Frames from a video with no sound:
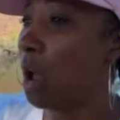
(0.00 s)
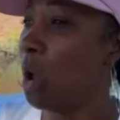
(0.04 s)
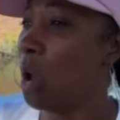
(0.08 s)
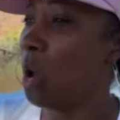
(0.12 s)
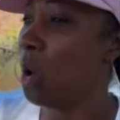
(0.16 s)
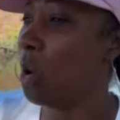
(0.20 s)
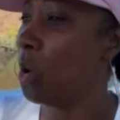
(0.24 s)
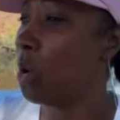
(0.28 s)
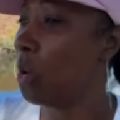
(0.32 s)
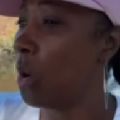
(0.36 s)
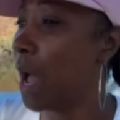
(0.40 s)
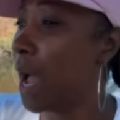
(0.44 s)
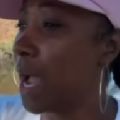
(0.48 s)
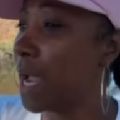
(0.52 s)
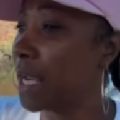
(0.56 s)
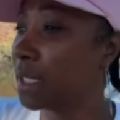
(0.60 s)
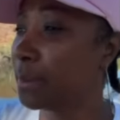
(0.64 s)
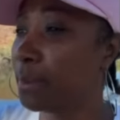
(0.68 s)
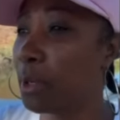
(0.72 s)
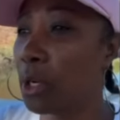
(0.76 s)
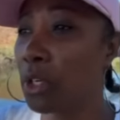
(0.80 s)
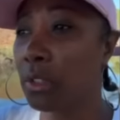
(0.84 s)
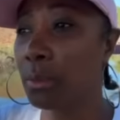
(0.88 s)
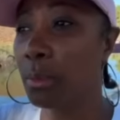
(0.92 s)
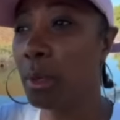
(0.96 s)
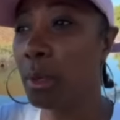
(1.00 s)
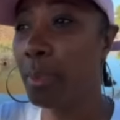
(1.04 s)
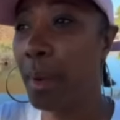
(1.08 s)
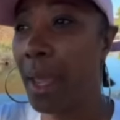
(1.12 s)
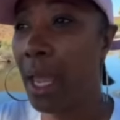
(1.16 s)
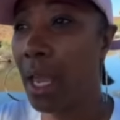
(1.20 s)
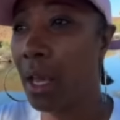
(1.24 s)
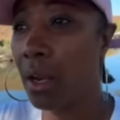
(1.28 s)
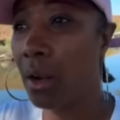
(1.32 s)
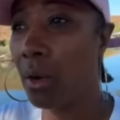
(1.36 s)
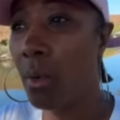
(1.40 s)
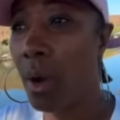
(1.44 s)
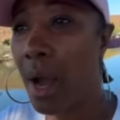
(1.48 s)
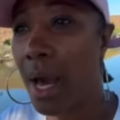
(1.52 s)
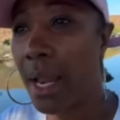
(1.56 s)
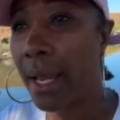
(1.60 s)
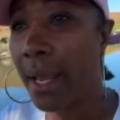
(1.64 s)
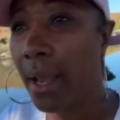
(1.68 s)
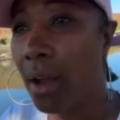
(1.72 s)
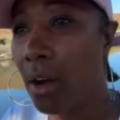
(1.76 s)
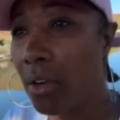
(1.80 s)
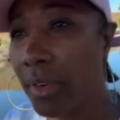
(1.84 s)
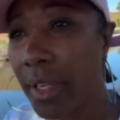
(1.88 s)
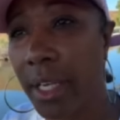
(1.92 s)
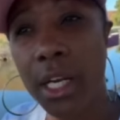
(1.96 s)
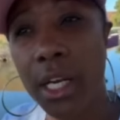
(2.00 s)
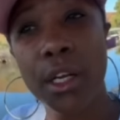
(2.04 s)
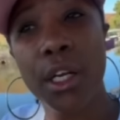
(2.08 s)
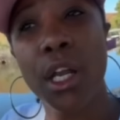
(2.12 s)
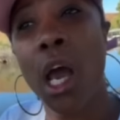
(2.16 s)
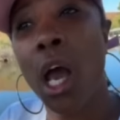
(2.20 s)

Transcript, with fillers: oh, I ain't supposed to be paying her while they over here.